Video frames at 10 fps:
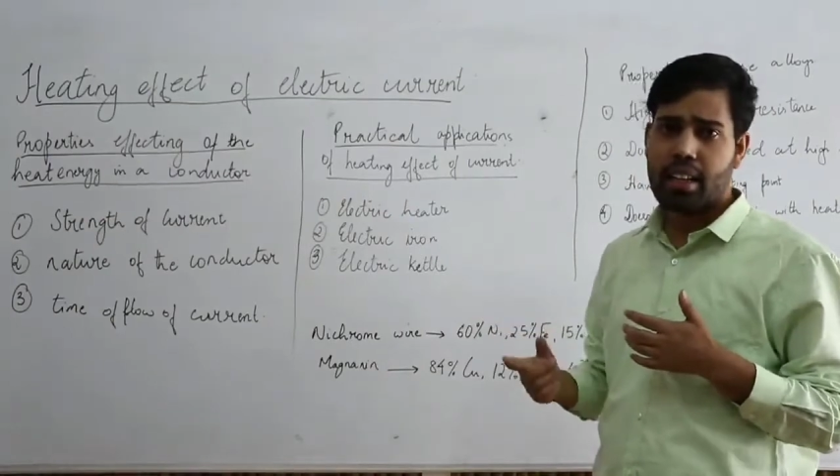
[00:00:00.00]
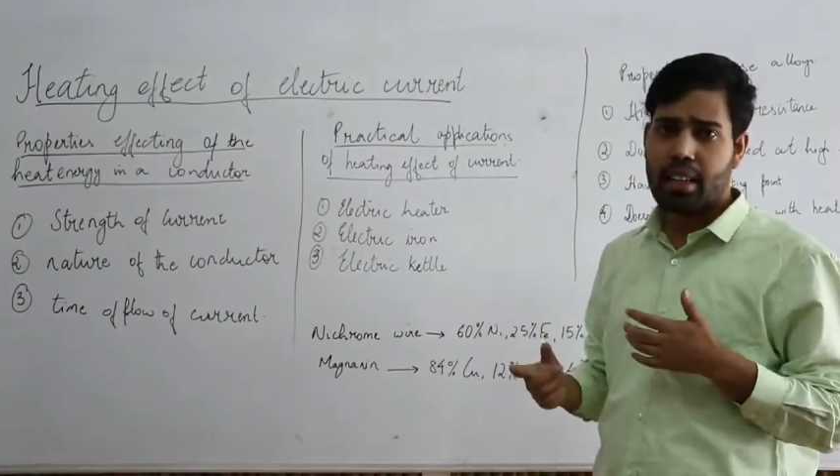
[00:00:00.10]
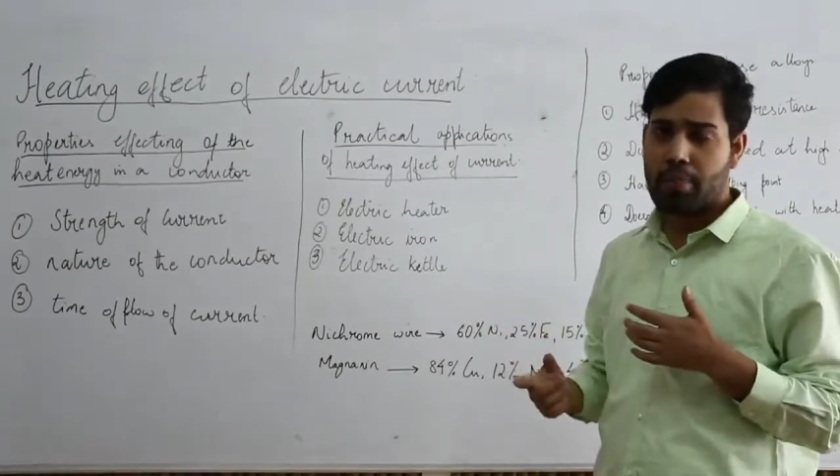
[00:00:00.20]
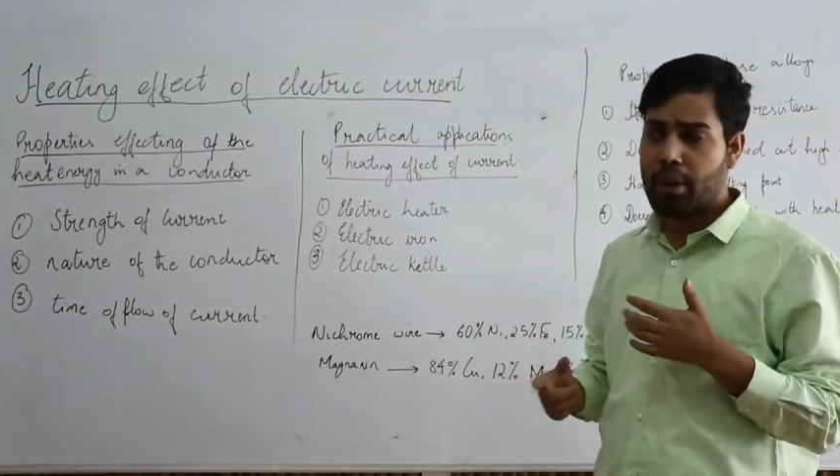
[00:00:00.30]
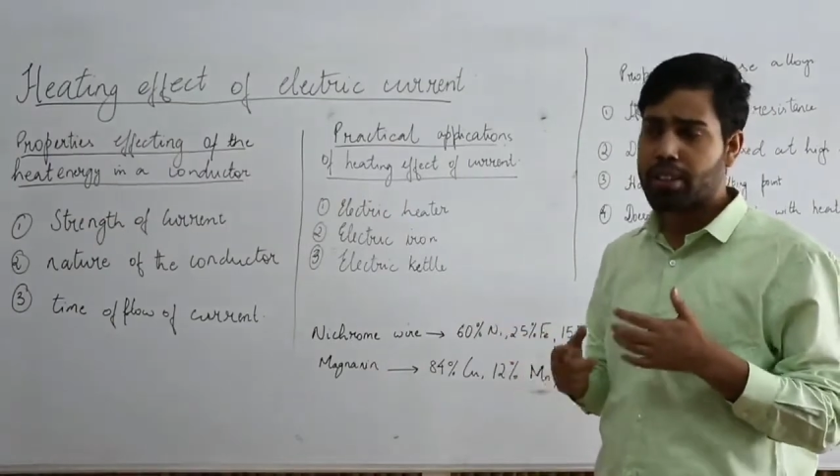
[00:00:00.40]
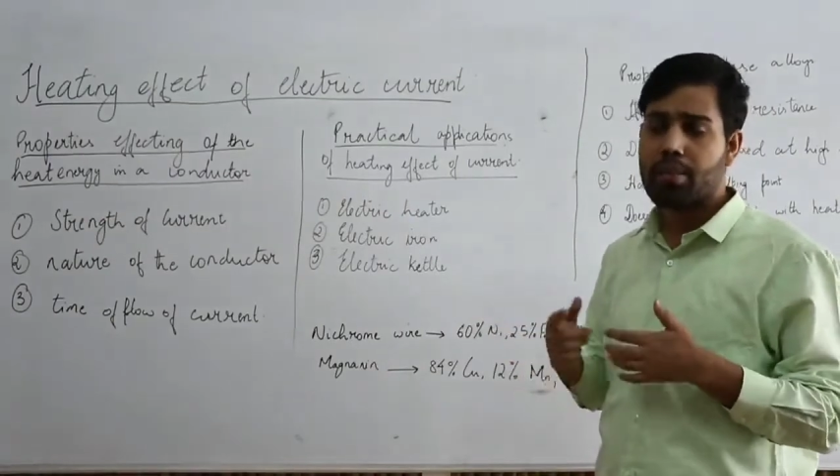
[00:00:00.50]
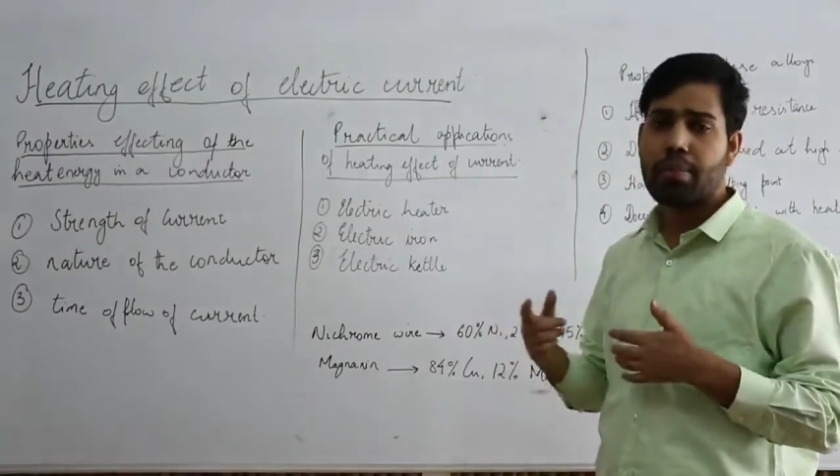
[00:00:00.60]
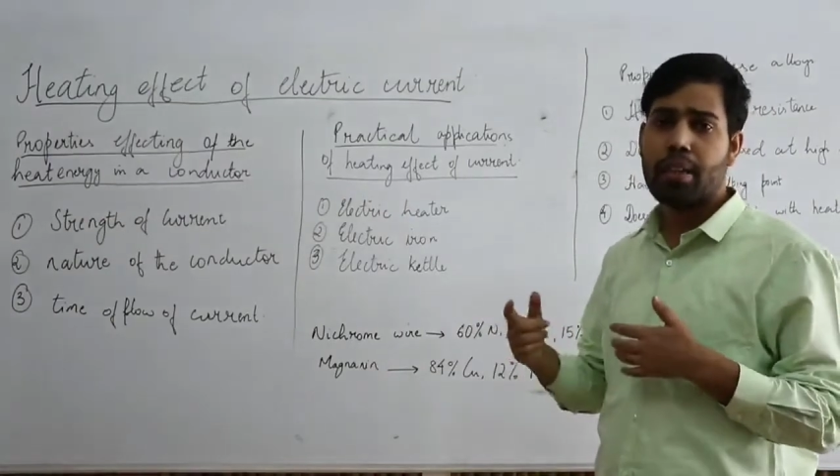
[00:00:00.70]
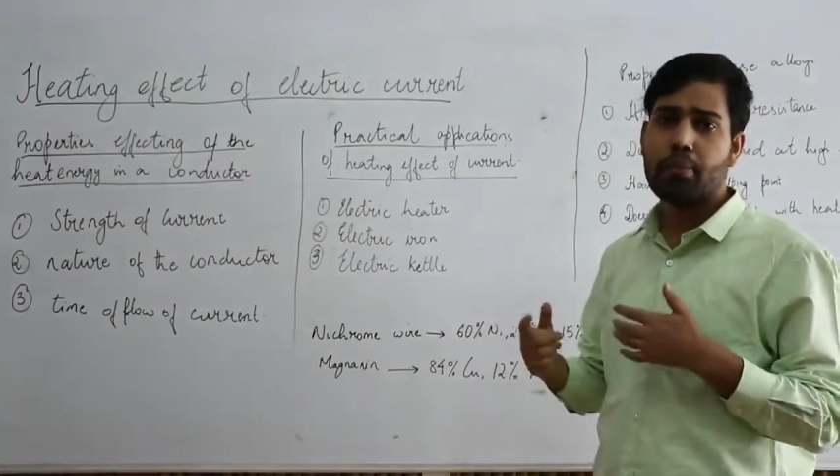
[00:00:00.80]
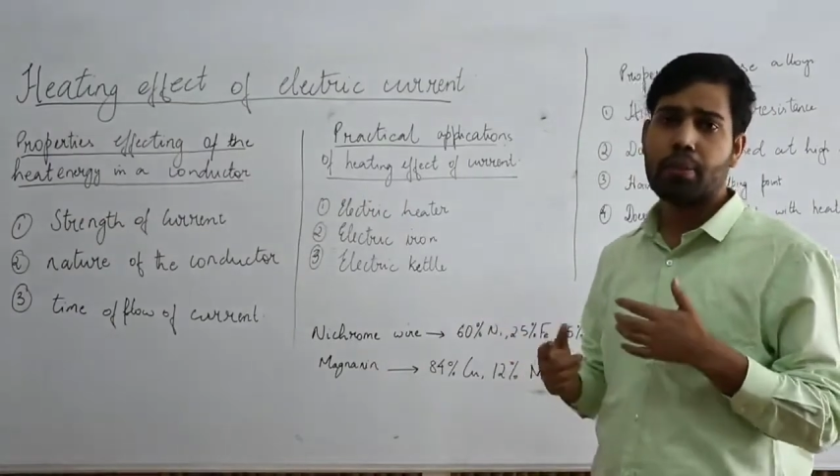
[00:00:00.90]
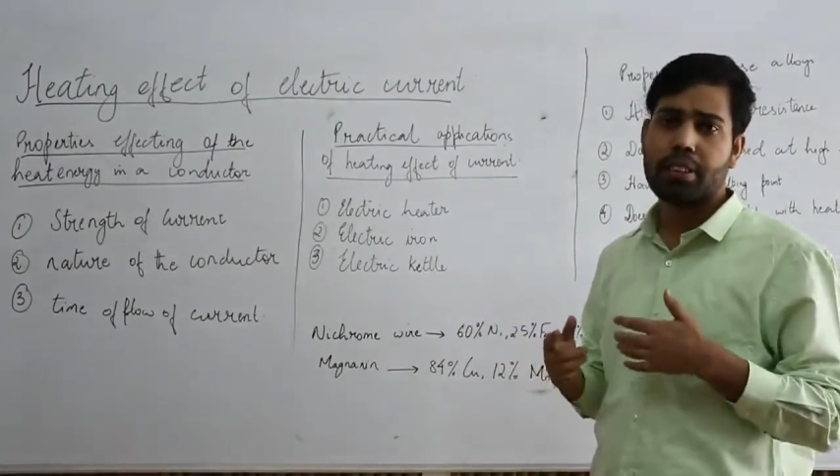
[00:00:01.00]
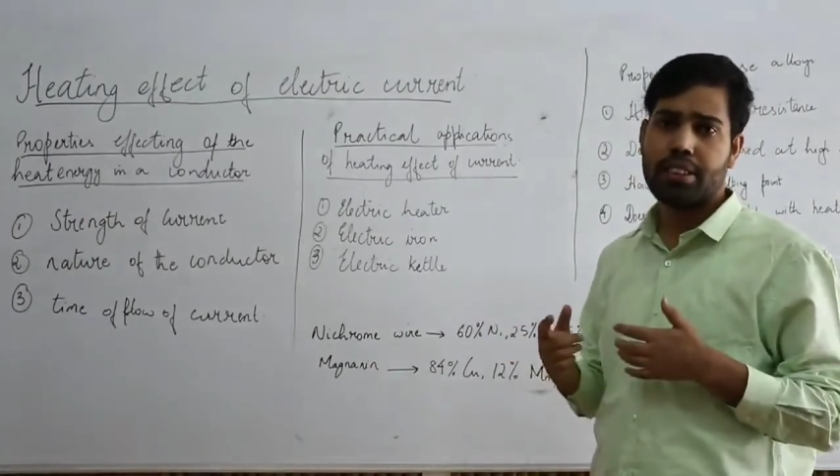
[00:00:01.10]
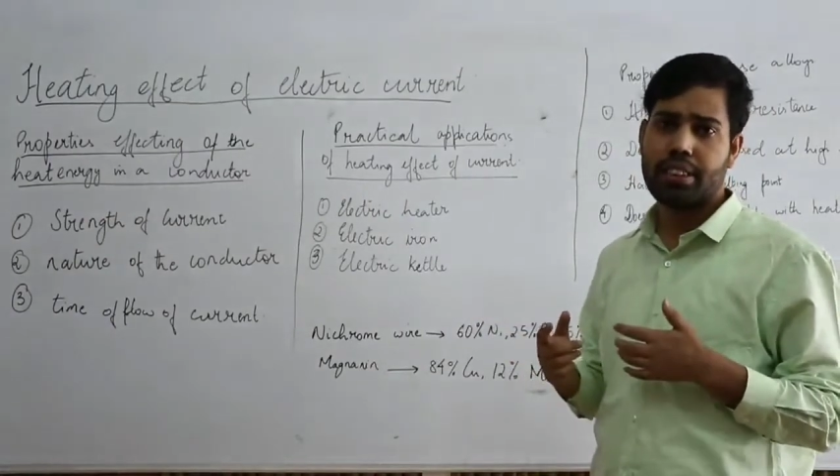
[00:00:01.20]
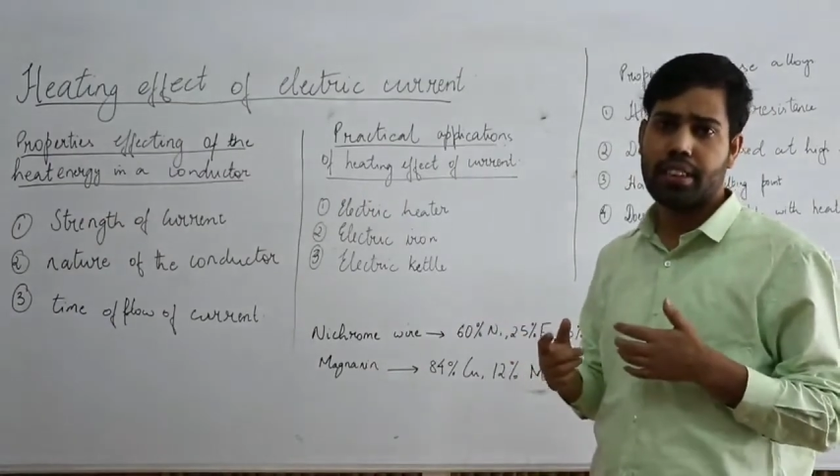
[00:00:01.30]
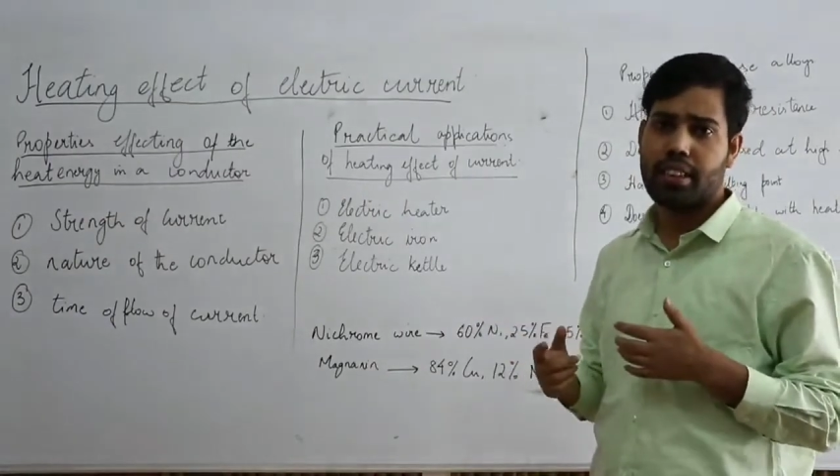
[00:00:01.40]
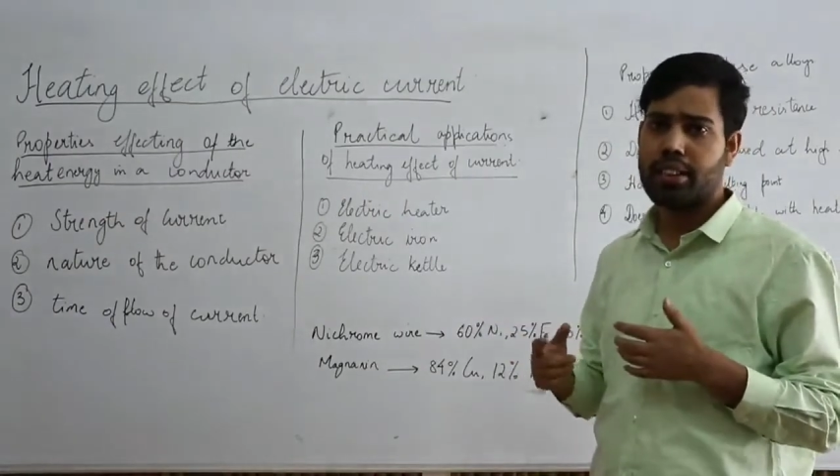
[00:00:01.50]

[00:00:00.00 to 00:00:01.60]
about a mean position.